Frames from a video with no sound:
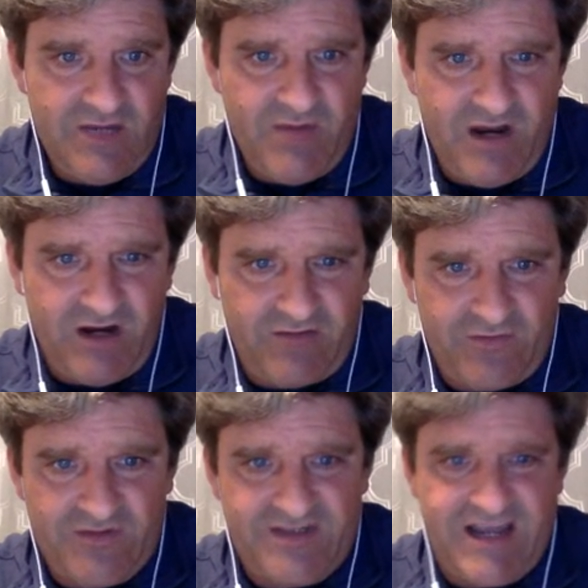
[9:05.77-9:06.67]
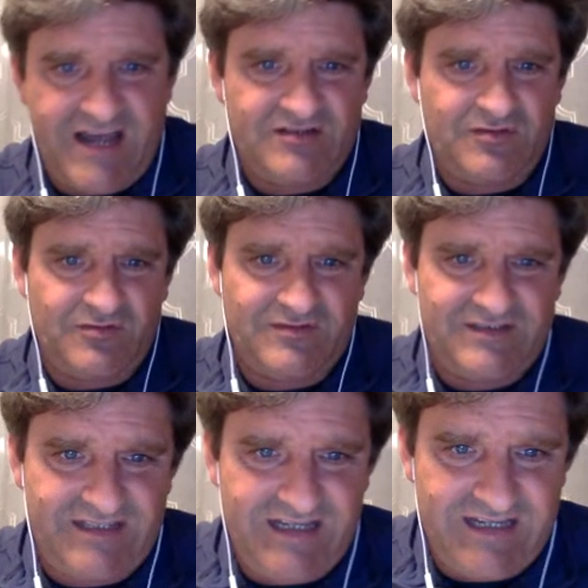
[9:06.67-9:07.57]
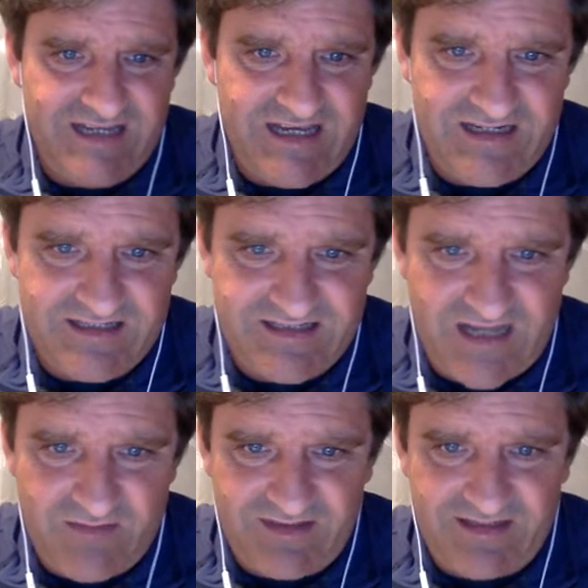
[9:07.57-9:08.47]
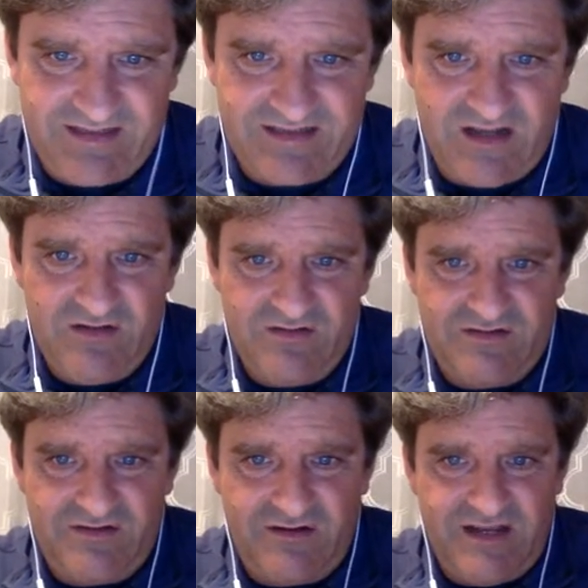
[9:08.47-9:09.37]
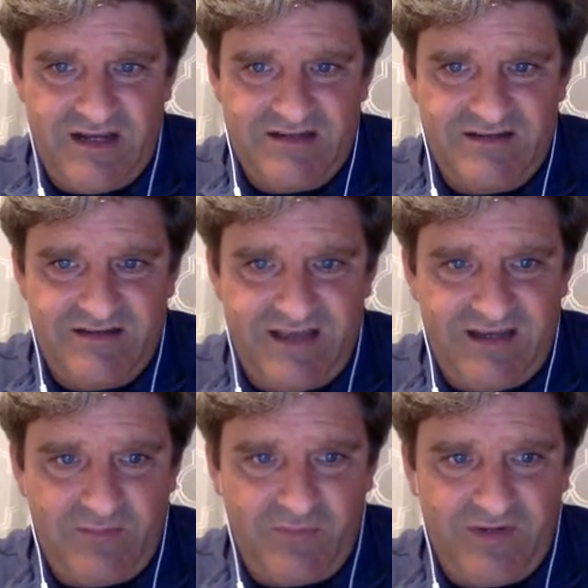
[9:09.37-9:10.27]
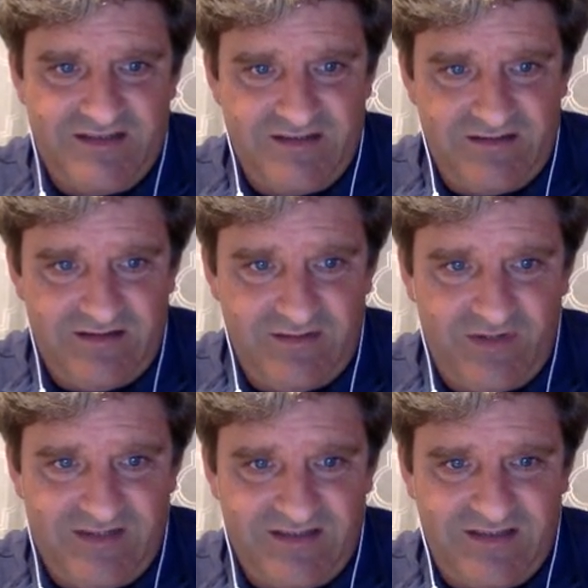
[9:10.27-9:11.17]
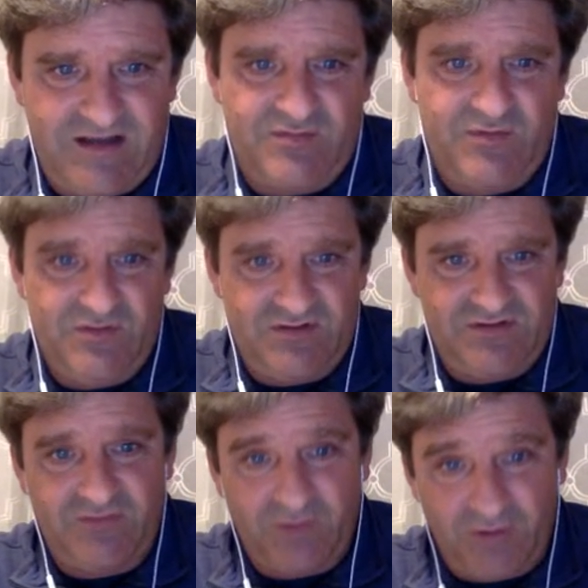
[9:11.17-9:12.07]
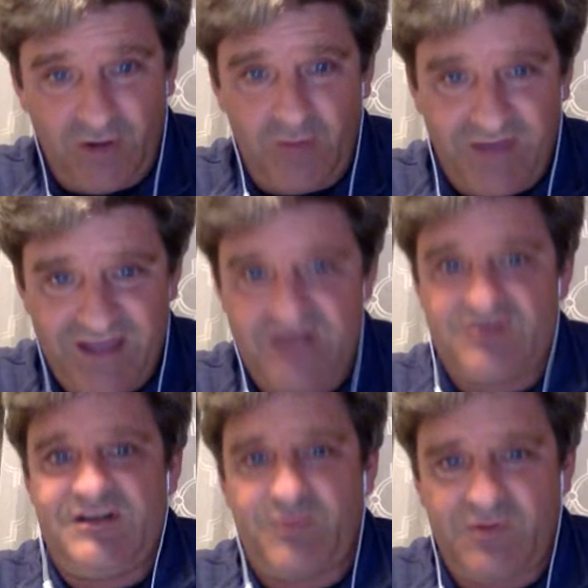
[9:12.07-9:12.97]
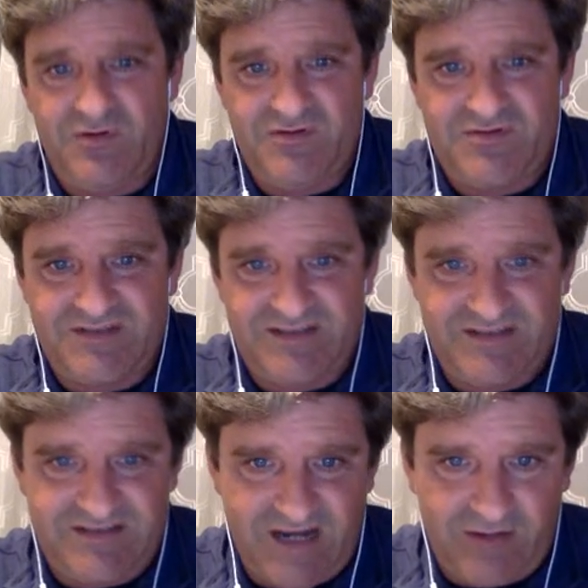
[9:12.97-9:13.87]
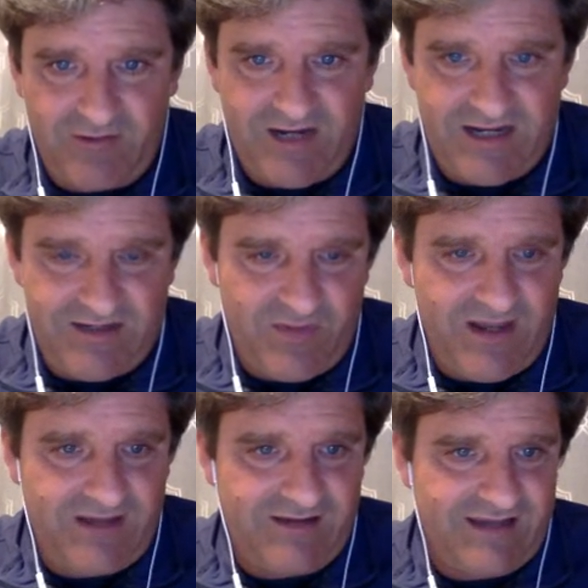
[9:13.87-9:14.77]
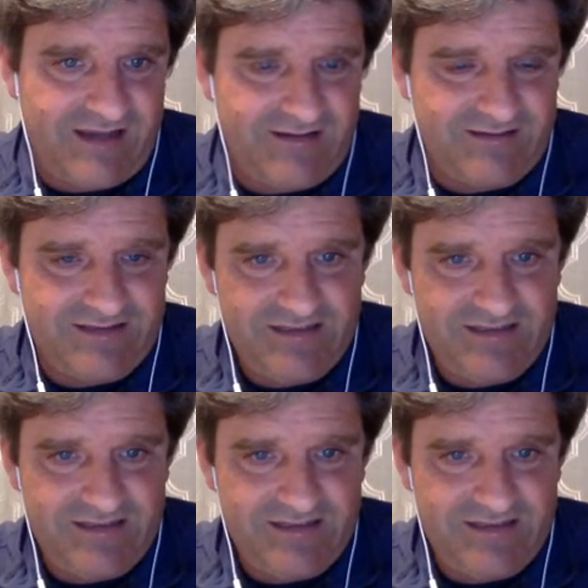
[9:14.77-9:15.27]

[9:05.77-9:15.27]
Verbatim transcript: America First Action told CNN in a statement that it has not used the donation and that it placed, placed the contribution from global energy producers in a segregated bank account.